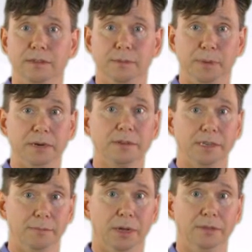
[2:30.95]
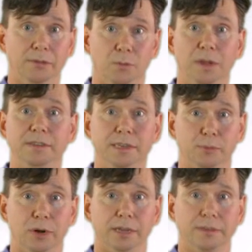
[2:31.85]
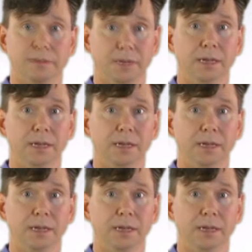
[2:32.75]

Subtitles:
the piercing buttons once depressed.